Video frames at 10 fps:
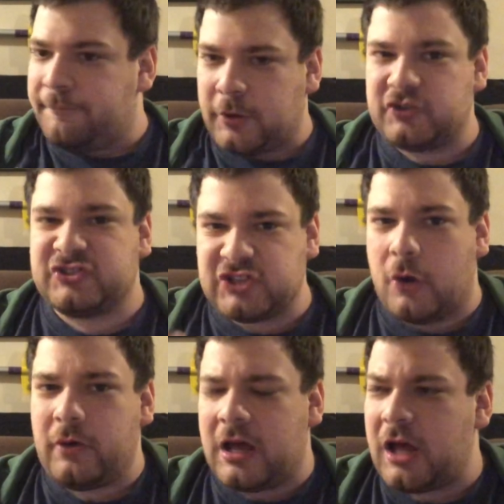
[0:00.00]

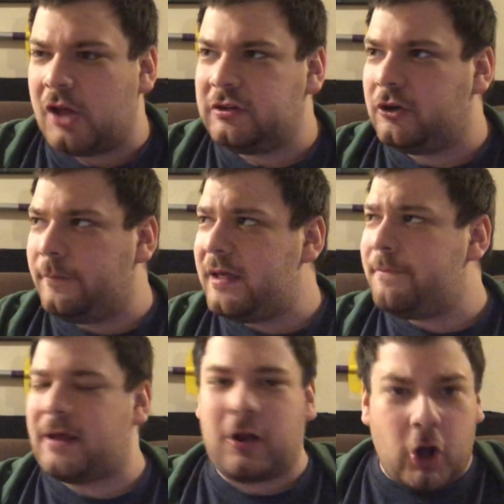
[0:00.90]
persona a little bit,
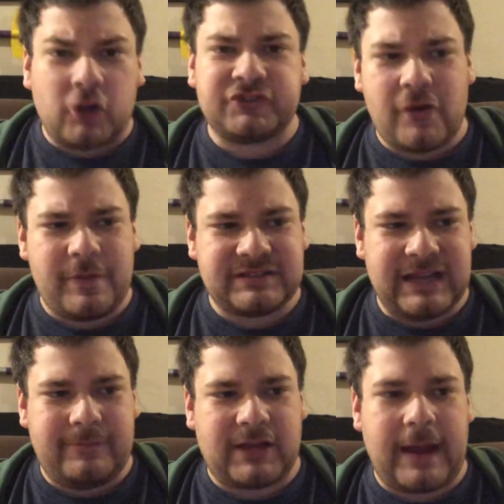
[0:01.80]
but also at the
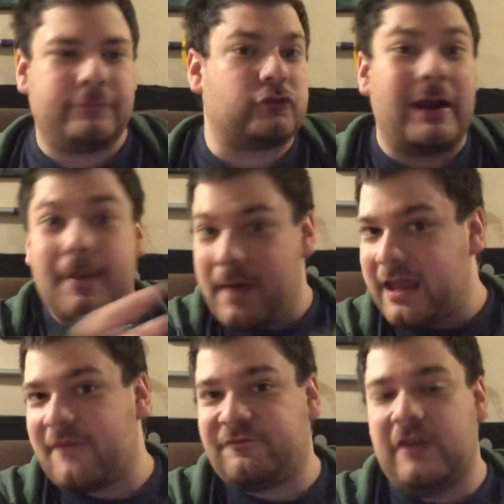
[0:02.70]
same time trying to
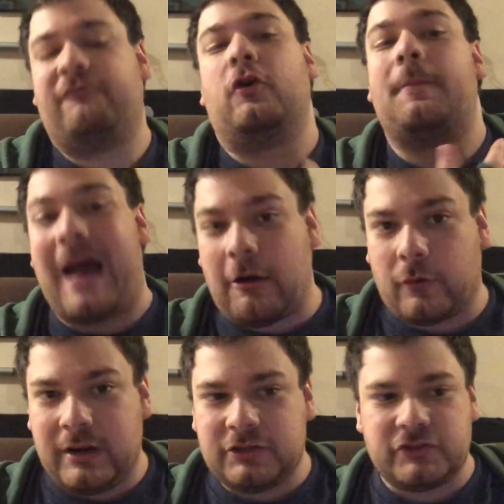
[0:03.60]
make it fit for our Power
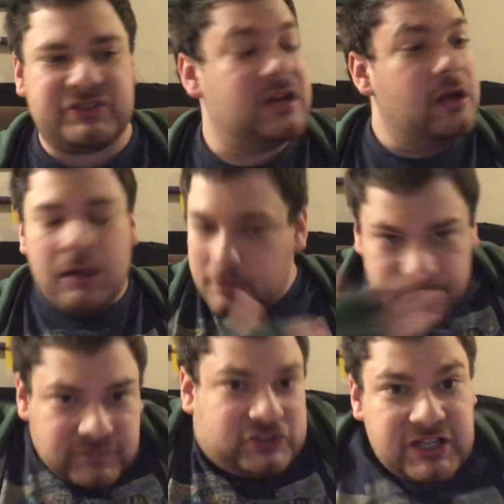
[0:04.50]
Rangers,
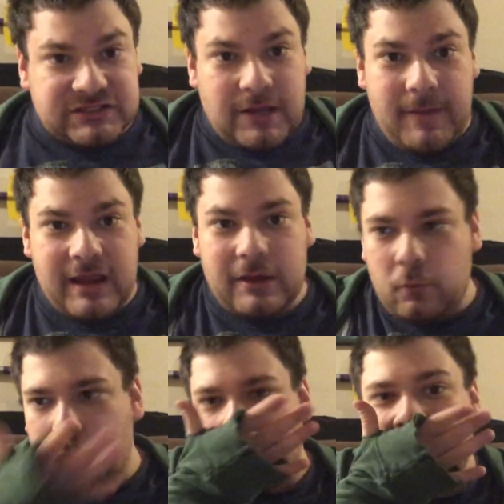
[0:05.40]
just to make
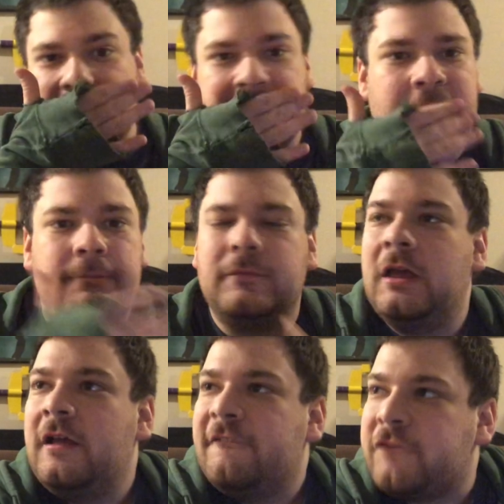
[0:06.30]
it work.
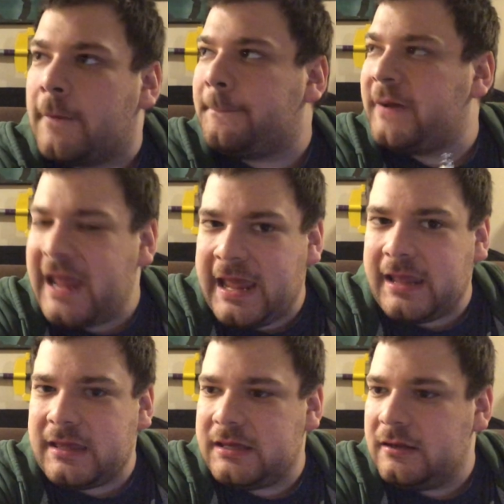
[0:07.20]
For
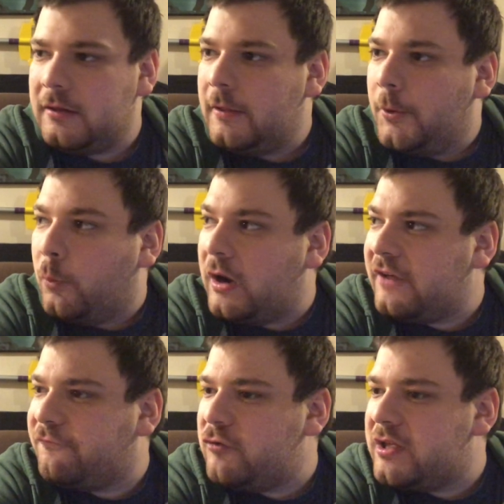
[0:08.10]
Pink, what
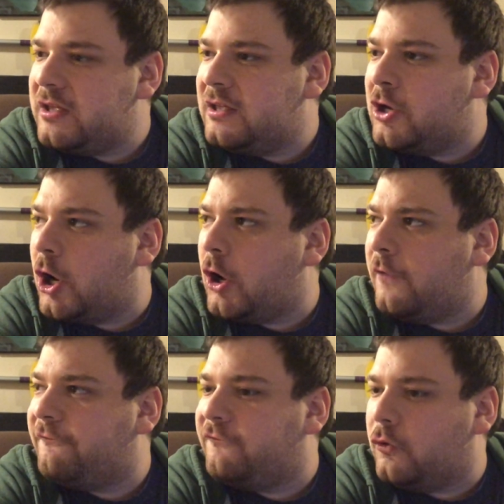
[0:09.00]
if we
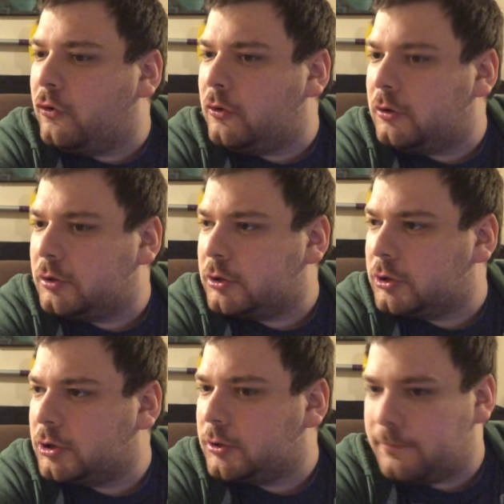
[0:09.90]
go
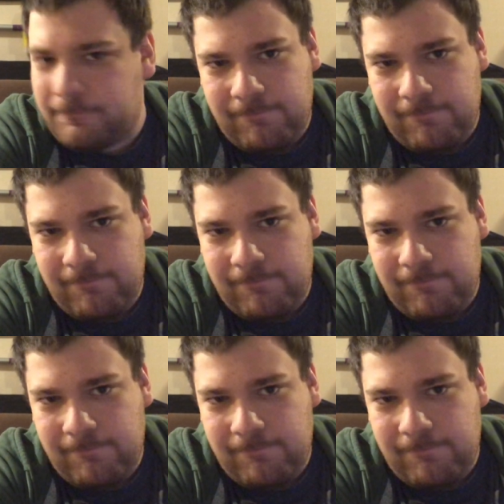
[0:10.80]
for...